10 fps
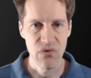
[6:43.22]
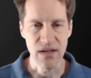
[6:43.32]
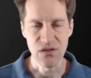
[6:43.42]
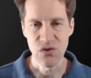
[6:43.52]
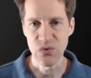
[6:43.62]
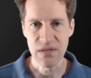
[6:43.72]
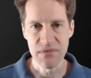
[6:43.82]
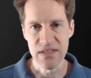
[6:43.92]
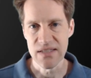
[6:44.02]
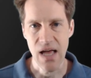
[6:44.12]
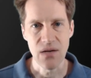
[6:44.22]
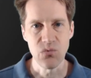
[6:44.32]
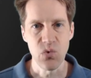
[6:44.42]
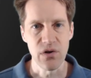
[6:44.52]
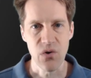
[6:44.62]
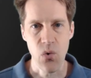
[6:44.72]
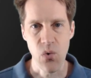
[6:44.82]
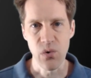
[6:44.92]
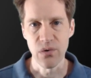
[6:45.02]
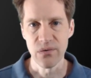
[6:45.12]
do some design work
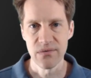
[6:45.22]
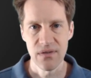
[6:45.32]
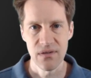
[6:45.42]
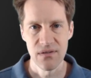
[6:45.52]
or